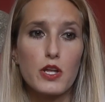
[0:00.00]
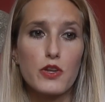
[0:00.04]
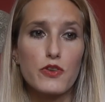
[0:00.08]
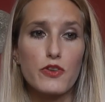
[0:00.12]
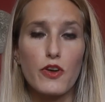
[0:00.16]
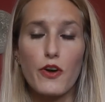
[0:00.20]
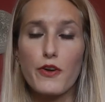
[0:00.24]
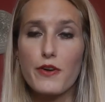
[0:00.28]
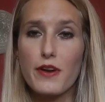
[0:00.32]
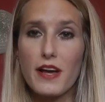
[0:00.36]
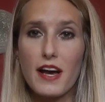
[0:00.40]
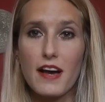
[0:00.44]

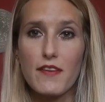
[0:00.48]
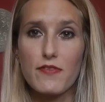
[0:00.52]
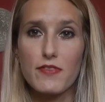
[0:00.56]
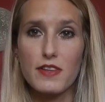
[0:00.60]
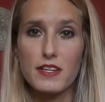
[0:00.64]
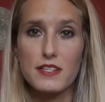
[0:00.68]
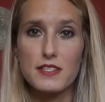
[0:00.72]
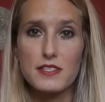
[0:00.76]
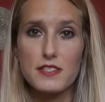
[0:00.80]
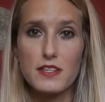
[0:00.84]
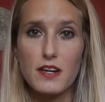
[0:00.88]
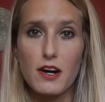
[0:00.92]
don't have
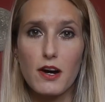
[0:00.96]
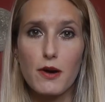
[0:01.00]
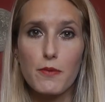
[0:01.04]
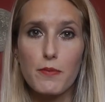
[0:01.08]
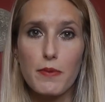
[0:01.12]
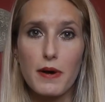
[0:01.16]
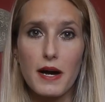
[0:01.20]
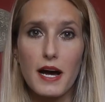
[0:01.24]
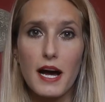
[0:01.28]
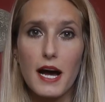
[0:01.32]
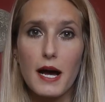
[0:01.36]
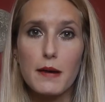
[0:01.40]
that style,
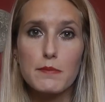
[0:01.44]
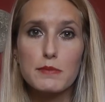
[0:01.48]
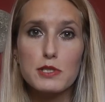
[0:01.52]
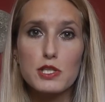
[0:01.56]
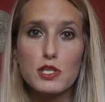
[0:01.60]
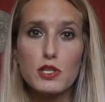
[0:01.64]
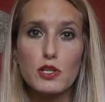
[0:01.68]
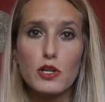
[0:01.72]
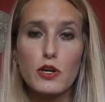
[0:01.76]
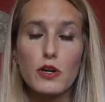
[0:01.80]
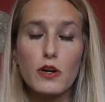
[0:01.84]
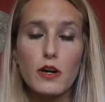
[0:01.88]

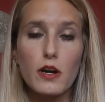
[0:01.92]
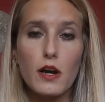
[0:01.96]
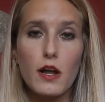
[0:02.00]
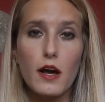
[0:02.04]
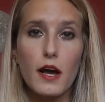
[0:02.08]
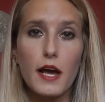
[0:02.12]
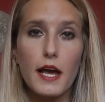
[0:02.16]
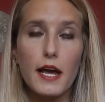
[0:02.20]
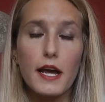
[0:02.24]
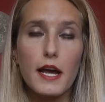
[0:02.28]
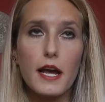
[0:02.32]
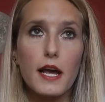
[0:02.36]
perhaps look
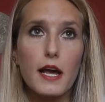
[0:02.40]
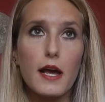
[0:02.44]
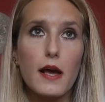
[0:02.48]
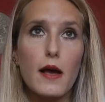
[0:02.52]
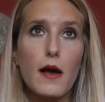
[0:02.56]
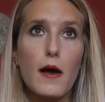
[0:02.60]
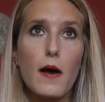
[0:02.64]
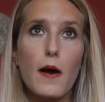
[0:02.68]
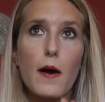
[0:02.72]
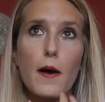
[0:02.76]
like